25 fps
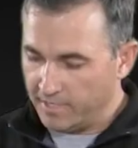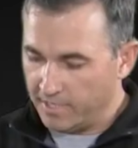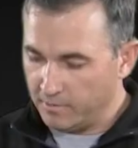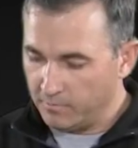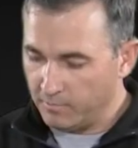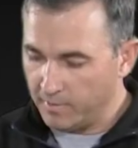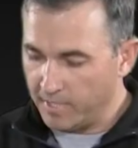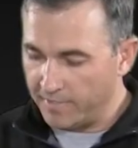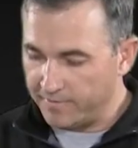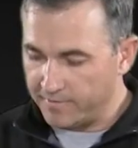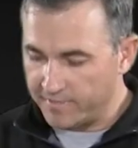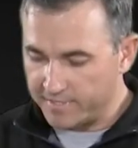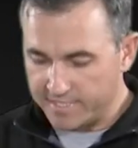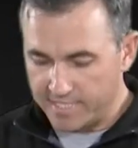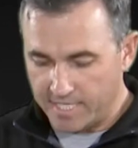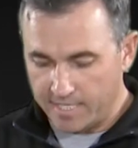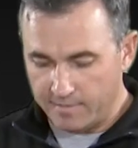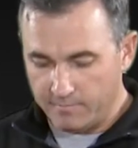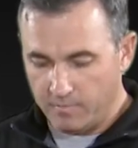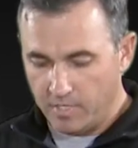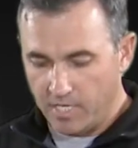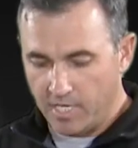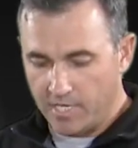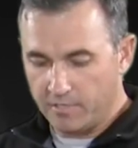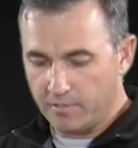And we got the same
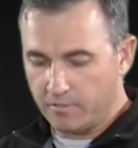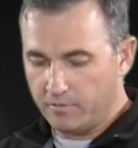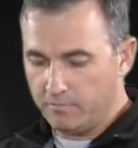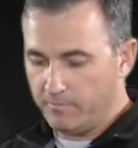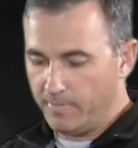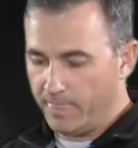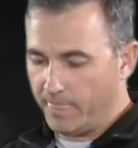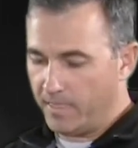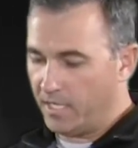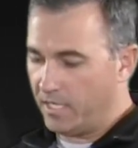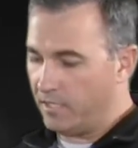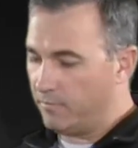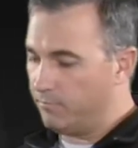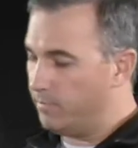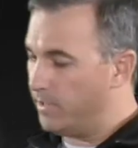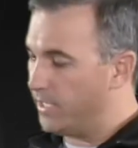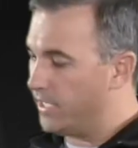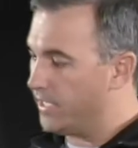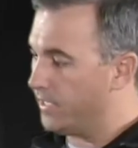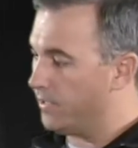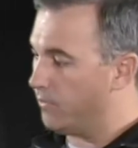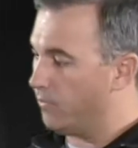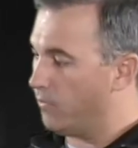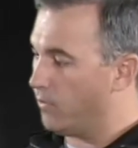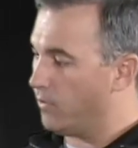model,
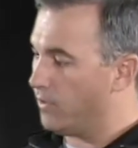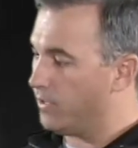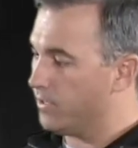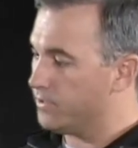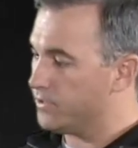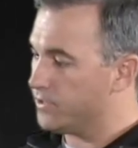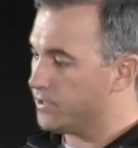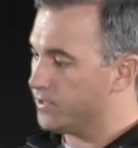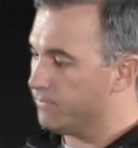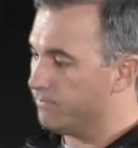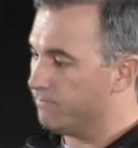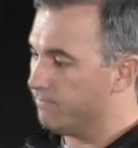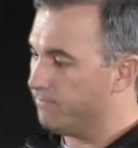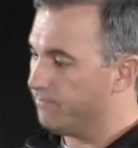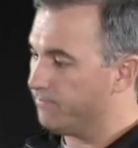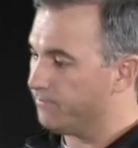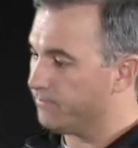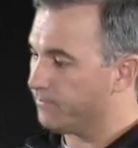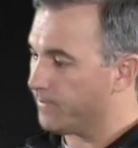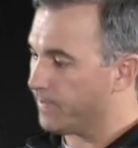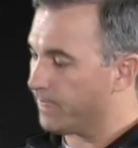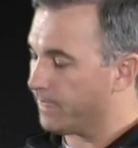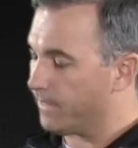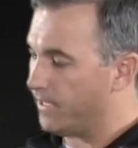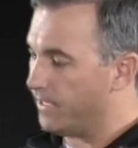but in orange.
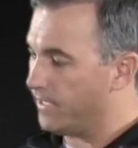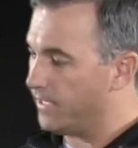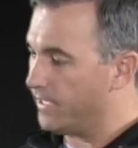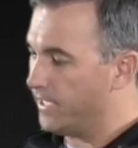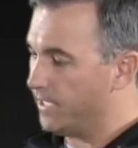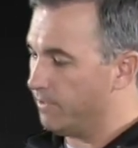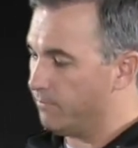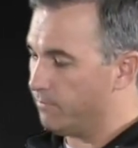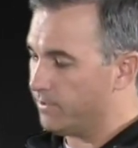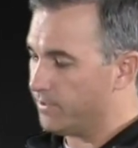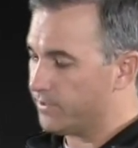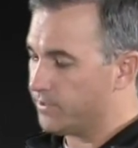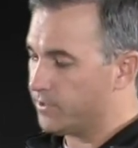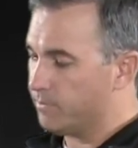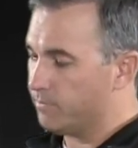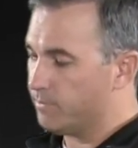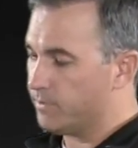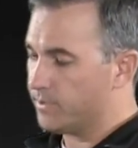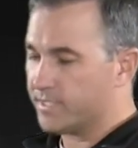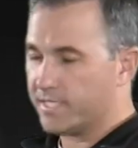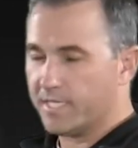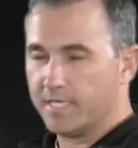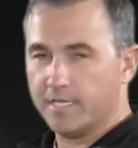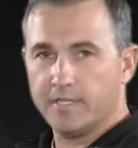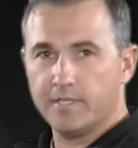Again, with a super
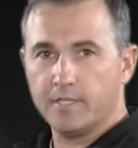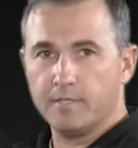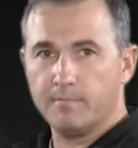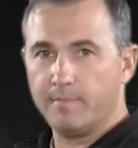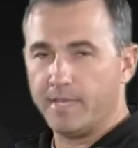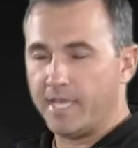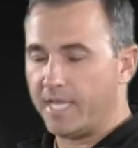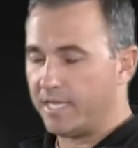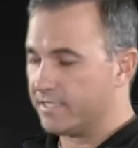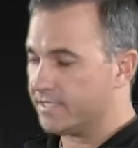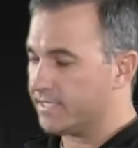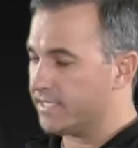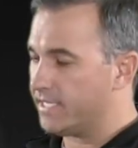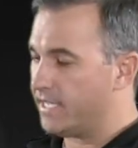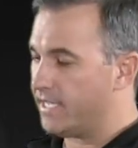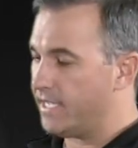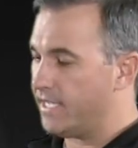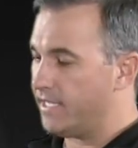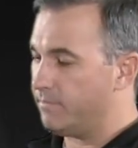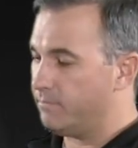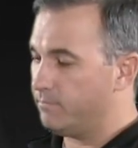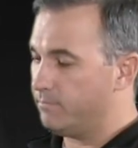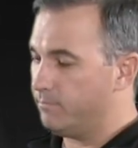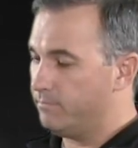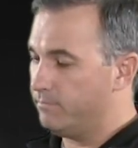skin on the
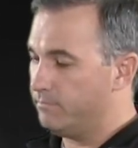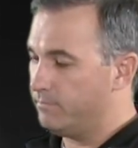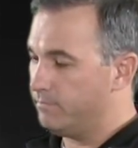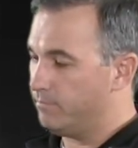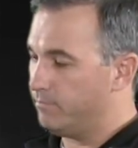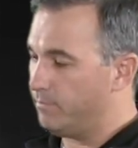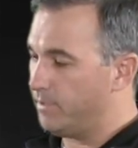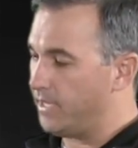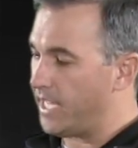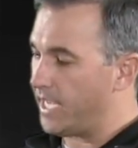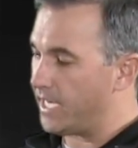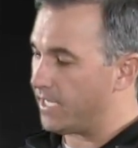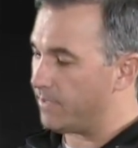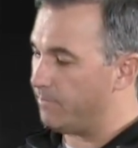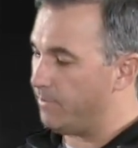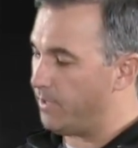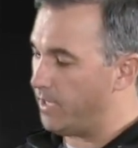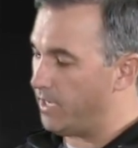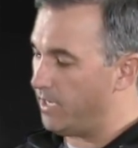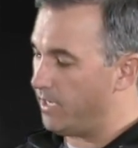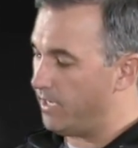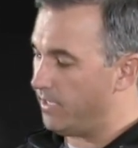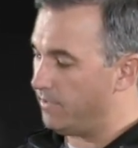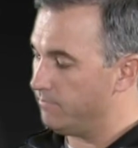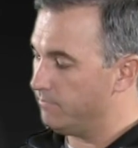backside, black
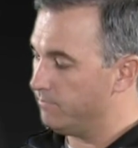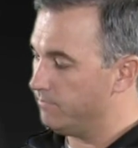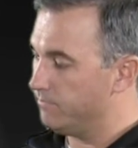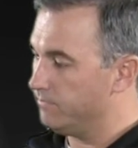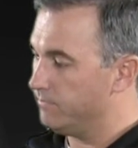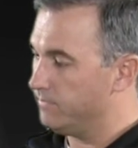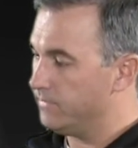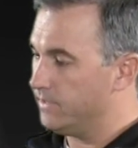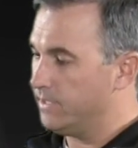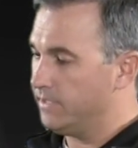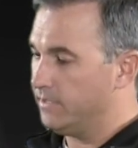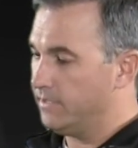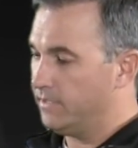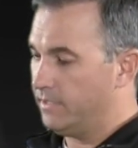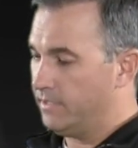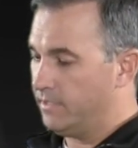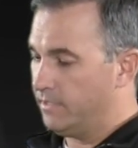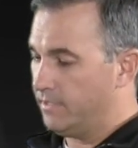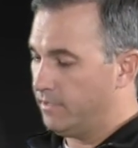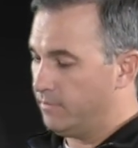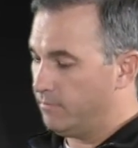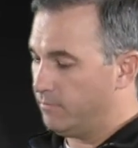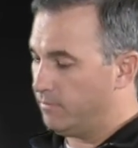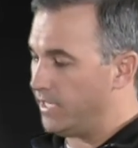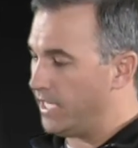palm,
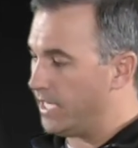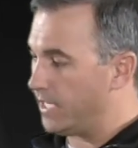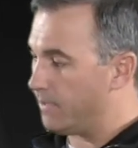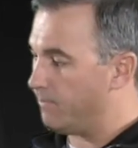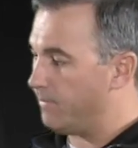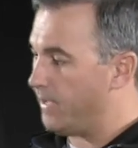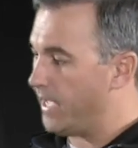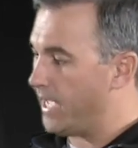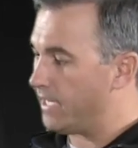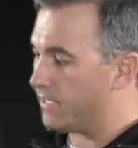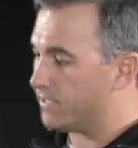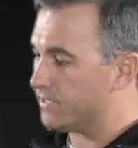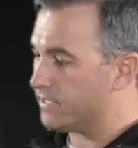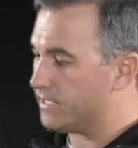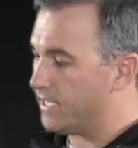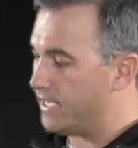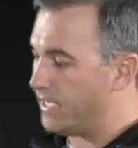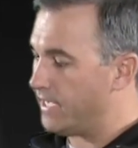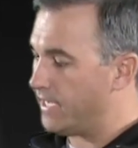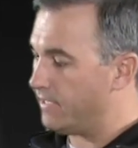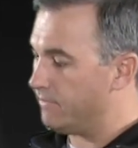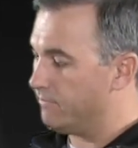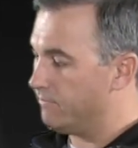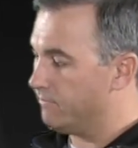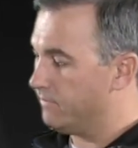black
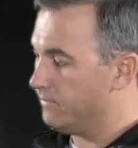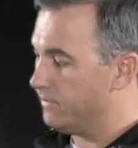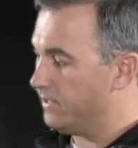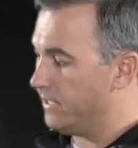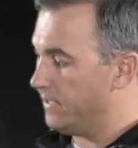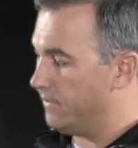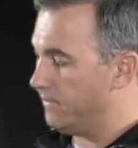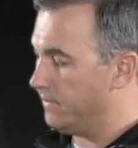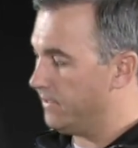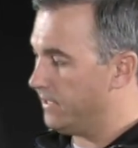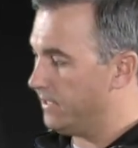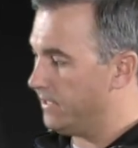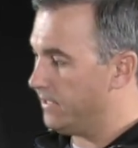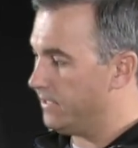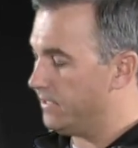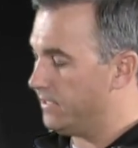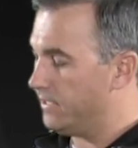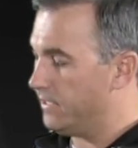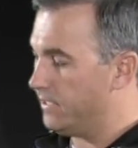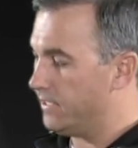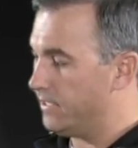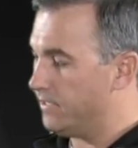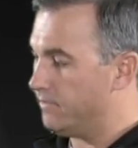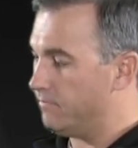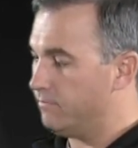backside, and then
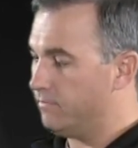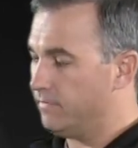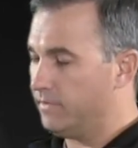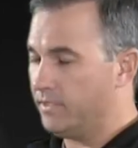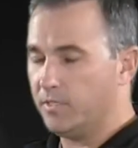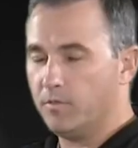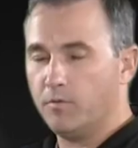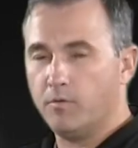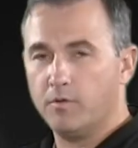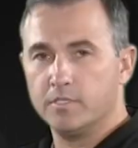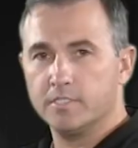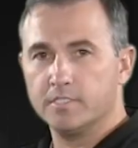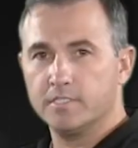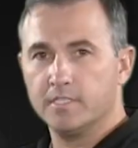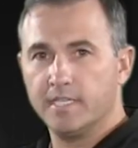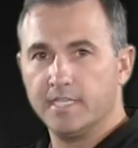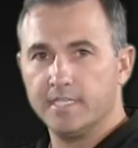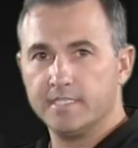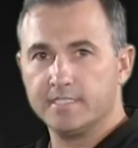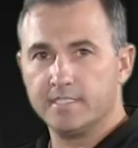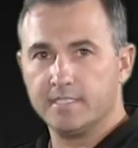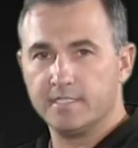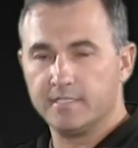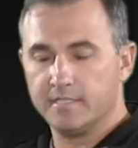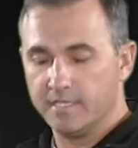the orange
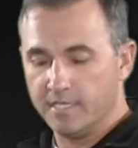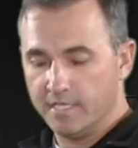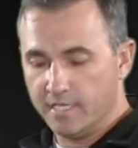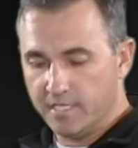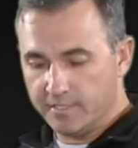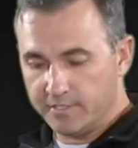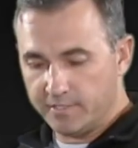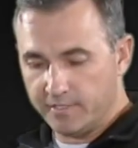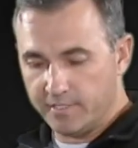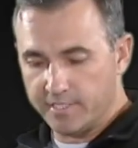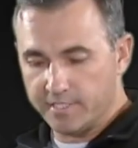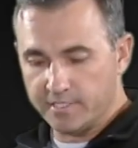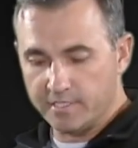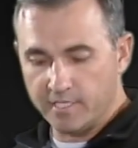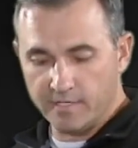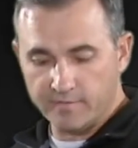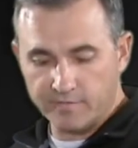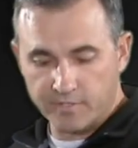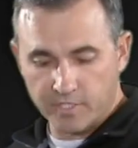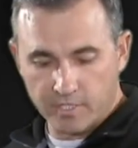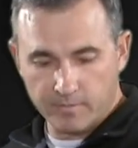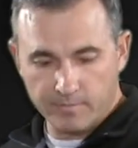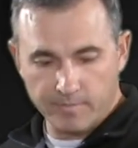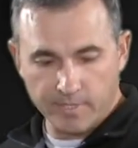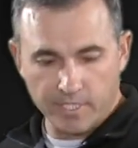lacing. So these gloves
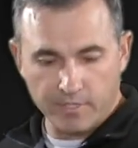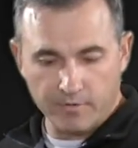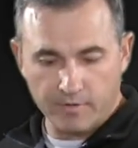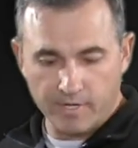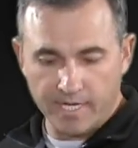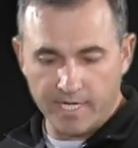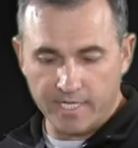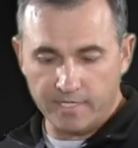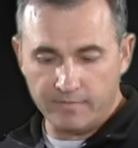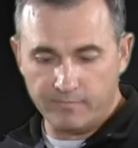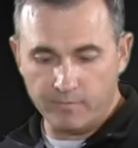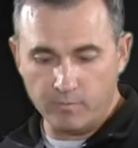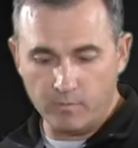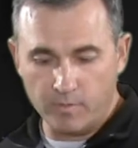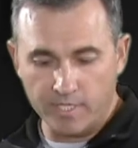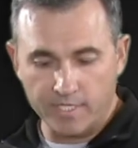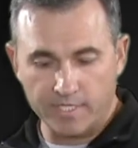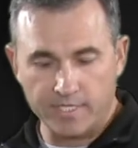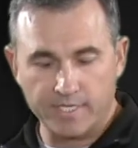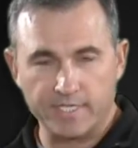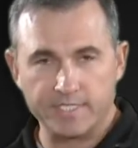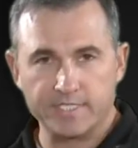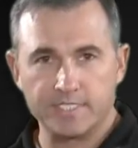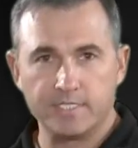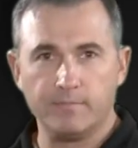are going to be great if you want
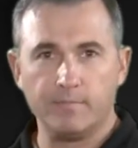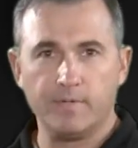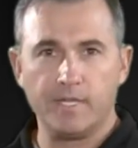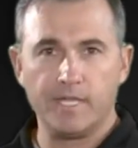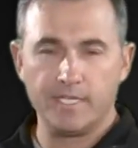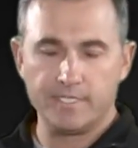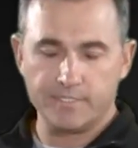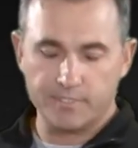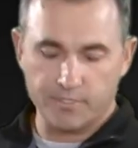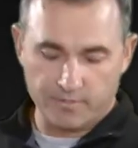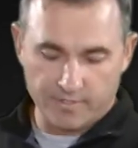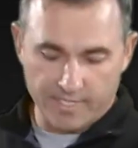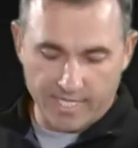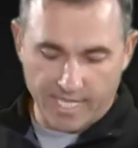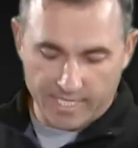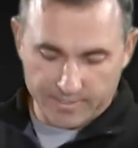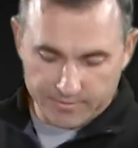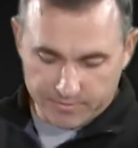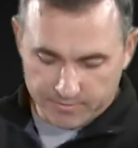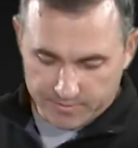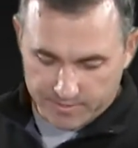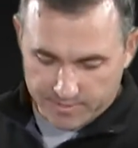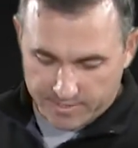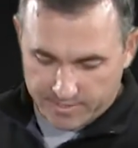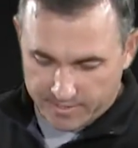to customize your
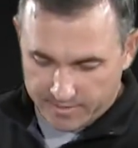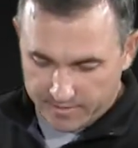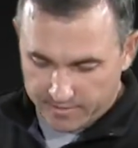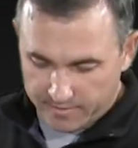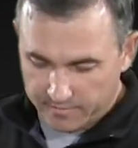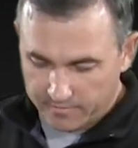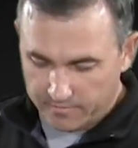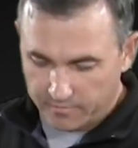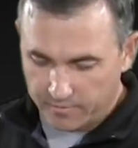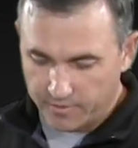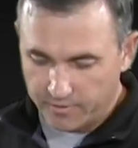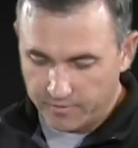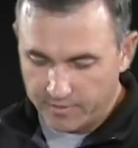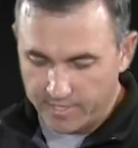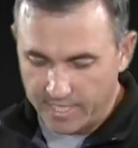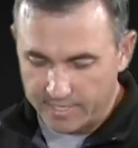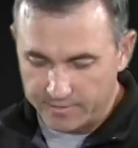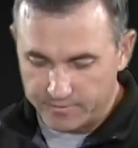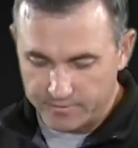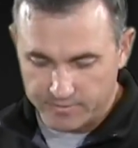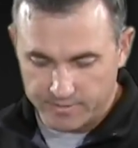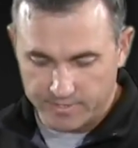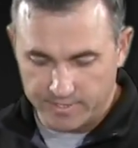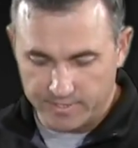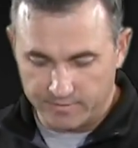catcher's gear or your
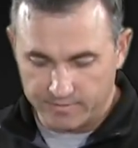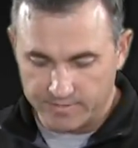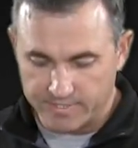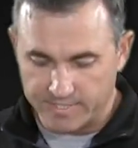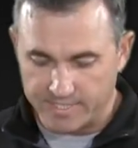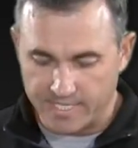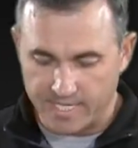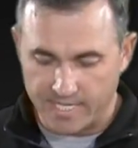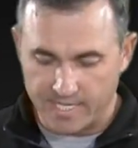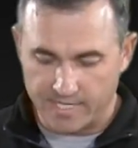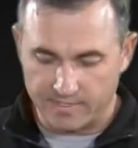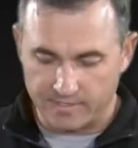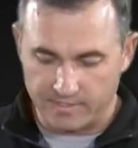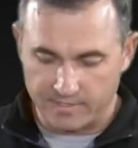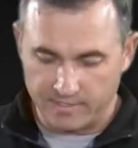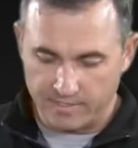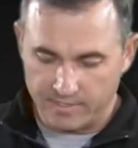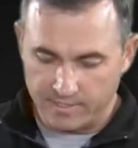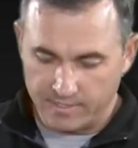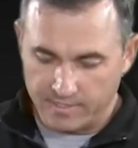catcher's gear set.